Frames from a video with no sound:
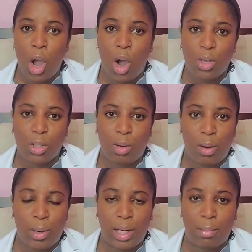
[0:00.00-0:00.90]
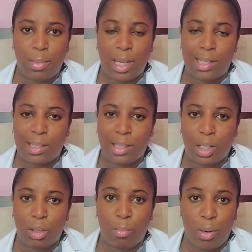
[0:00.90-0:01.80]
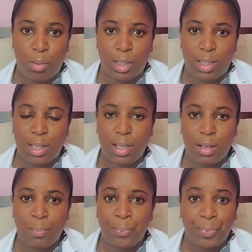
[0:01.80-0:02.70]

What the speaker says: Also, I recommend, just a little bonus tip,